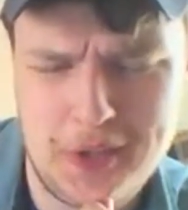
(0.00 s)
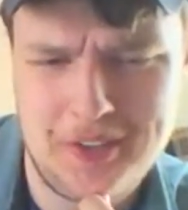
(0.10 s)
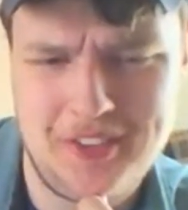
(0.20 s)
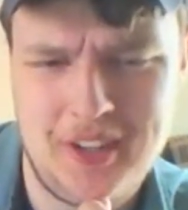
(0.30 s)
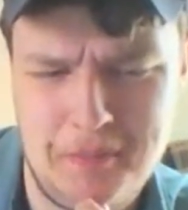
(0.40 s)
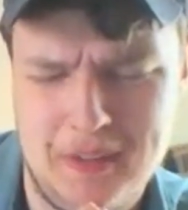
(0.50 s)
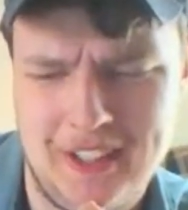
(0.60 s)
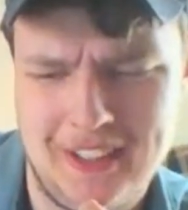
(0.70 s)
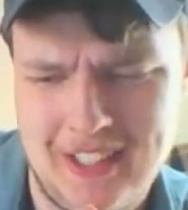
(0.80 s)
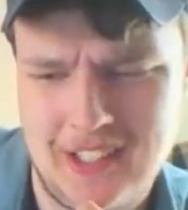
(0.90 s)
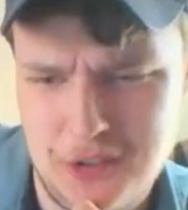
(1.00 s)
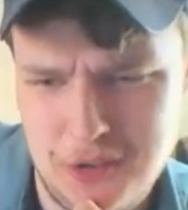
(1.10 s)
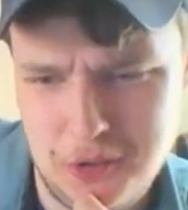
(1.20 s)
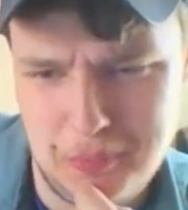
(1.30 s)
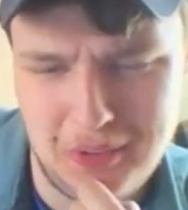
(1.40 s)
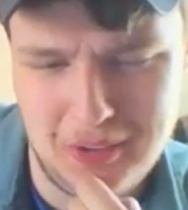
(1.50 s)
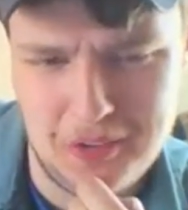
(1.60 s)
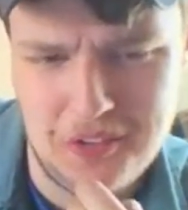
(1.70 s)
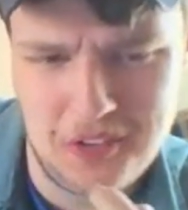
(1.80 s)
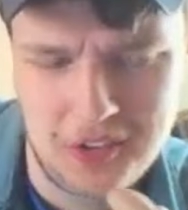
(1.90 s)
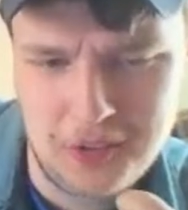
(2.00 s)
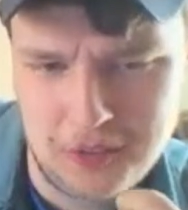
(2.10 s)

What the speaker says: dressing up like that too, because